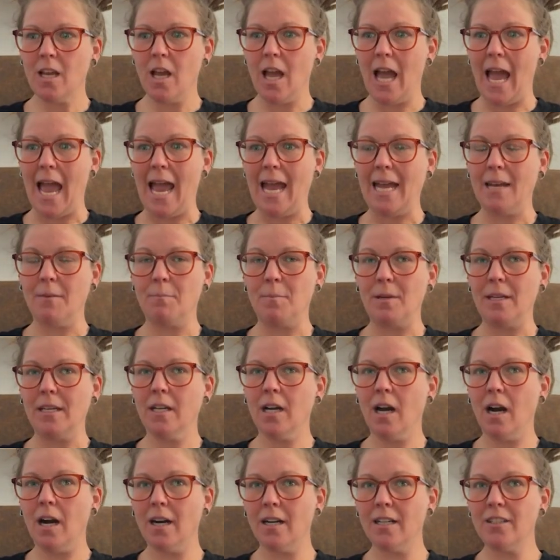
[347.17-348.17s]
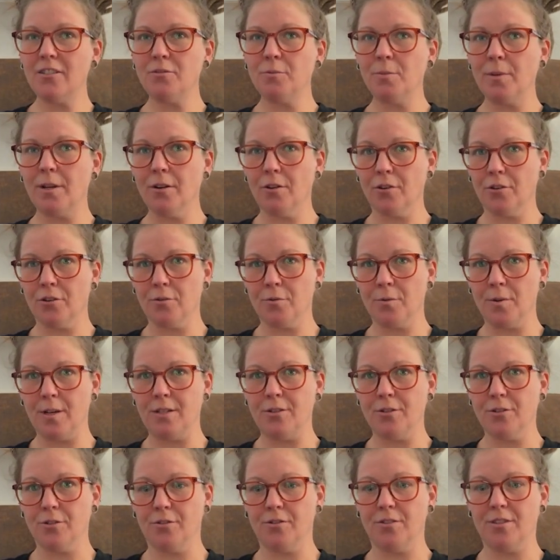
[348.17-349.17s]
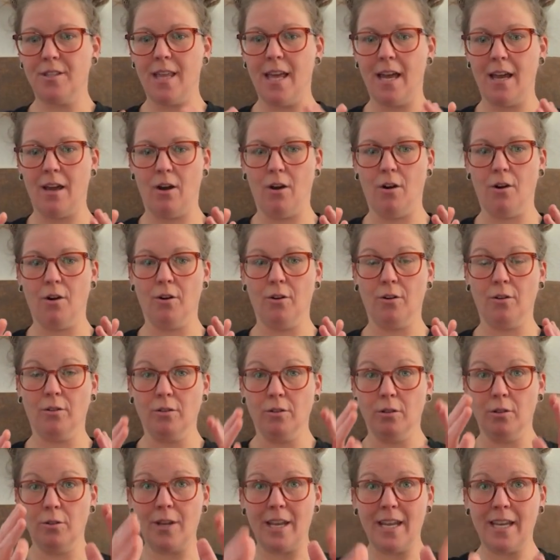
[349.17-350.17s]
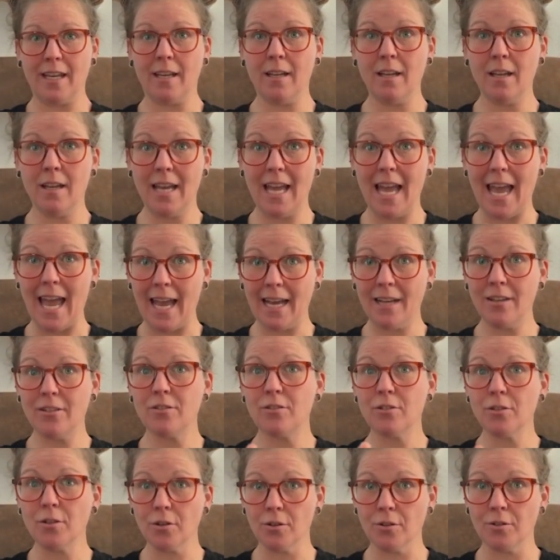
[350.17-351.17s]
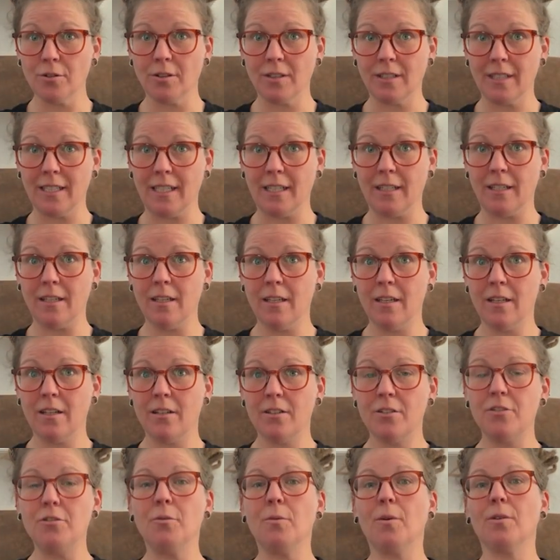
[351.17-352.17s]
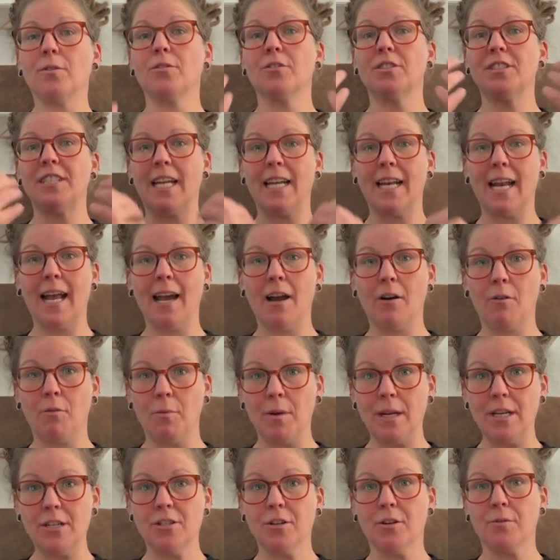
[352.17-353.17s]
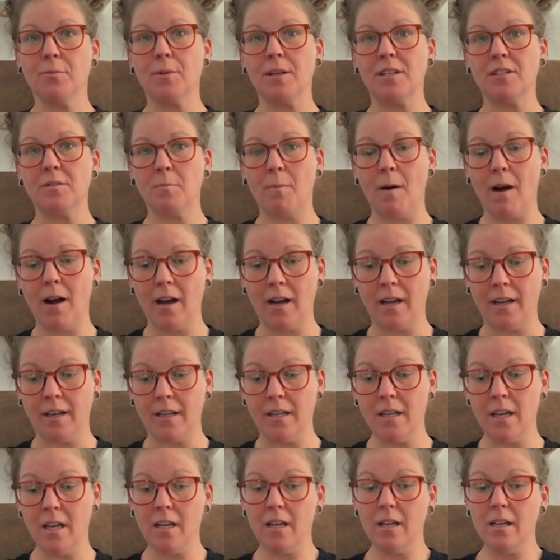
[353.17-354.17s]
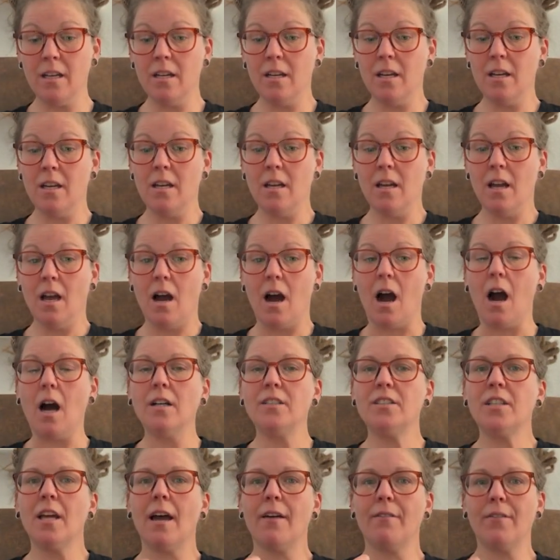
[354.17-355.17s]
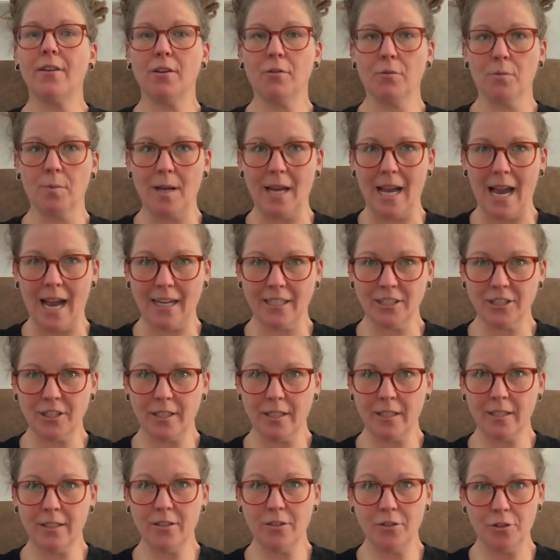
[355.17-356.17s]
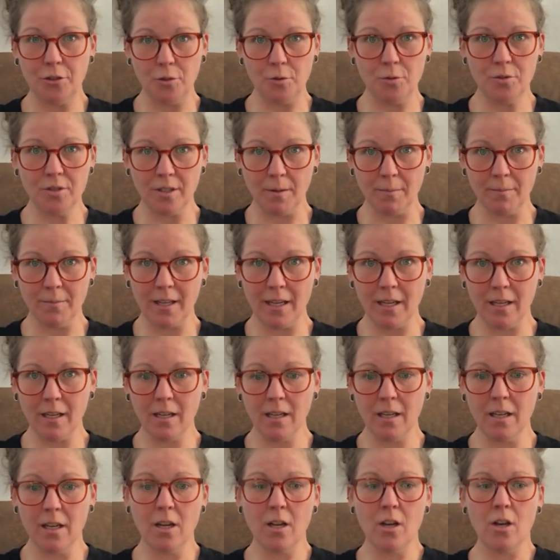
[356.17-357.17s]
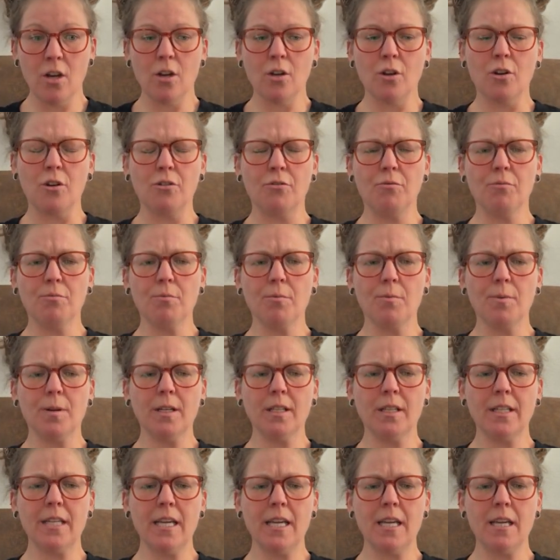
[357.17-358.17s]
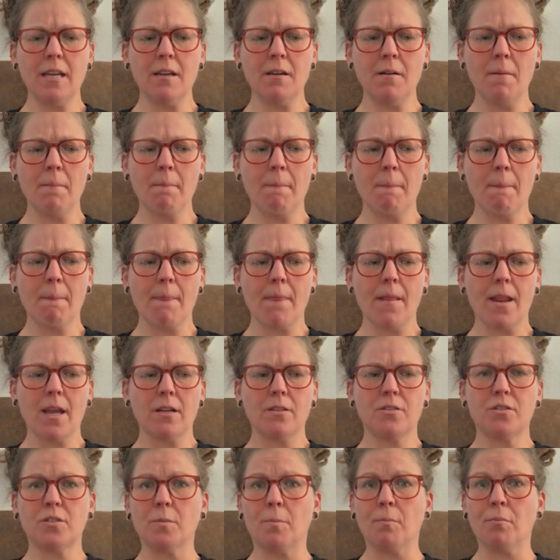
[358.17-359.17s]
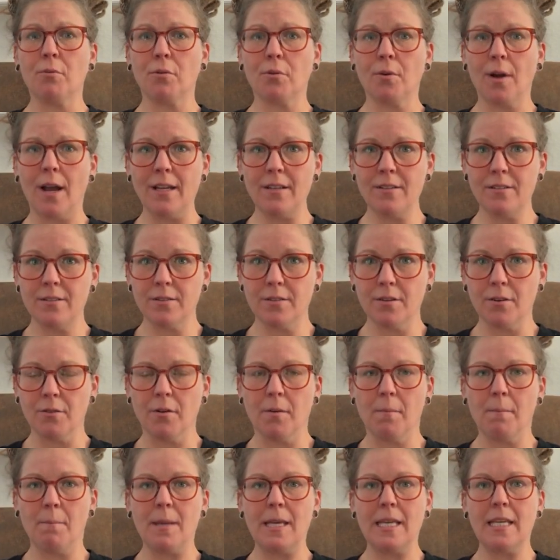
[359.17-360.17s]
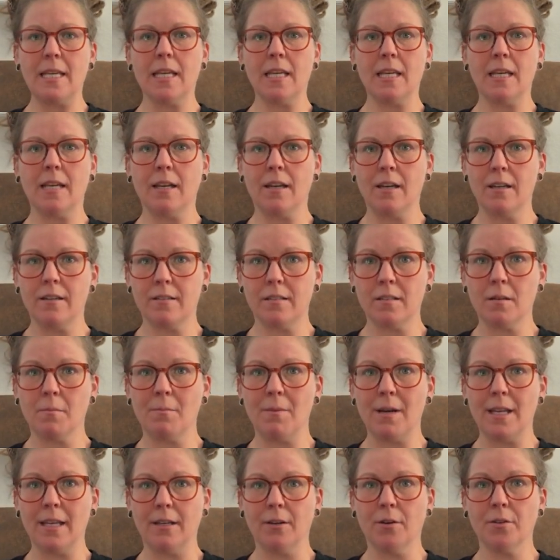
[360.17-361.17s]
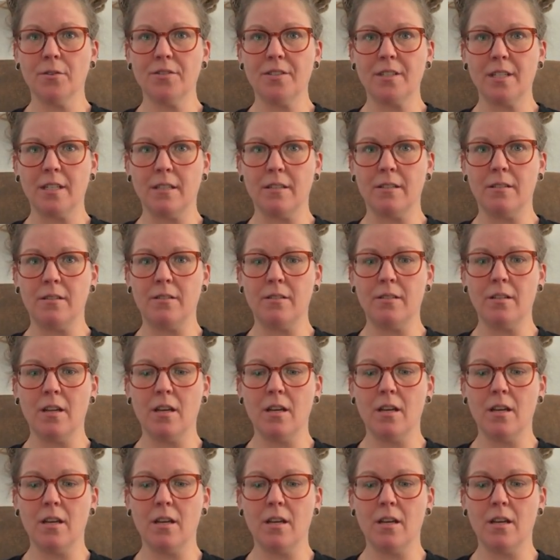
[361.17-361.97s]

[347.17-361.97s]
And because we are creatures that are looking externally to understand how we should respond, us having a reaction to something could really suppress or impede somebody else's